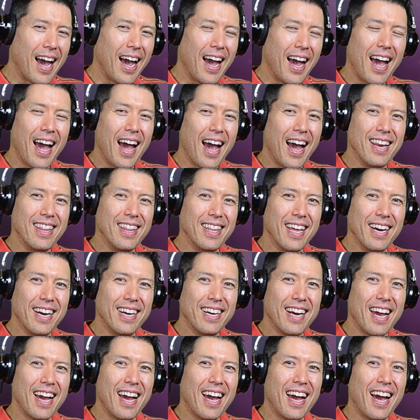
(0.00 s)
Hydra
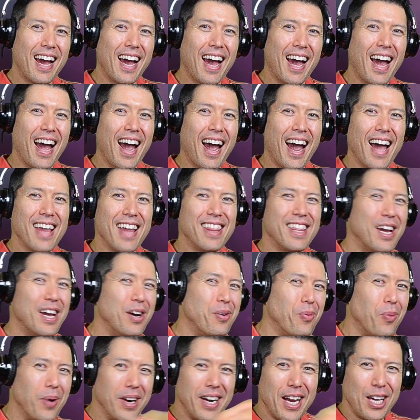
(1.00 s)
only. And
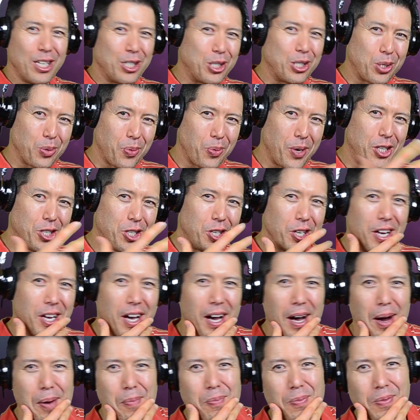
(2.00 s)
then when they switch it
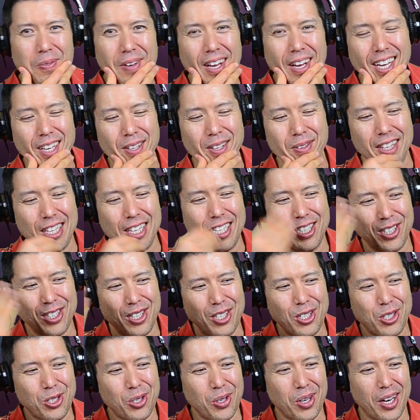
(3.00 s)
up, like
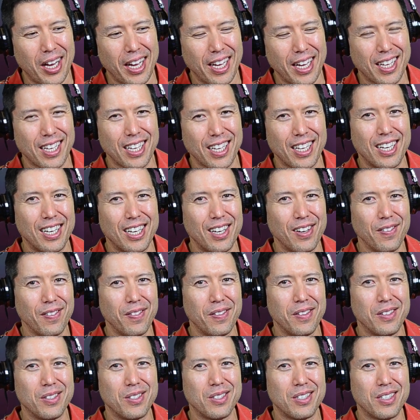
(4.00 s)
these are like
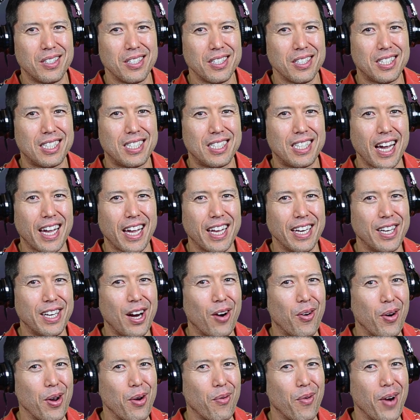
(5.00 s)

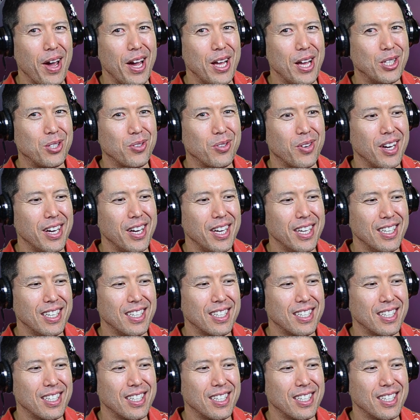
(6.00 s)
secondary rates, right?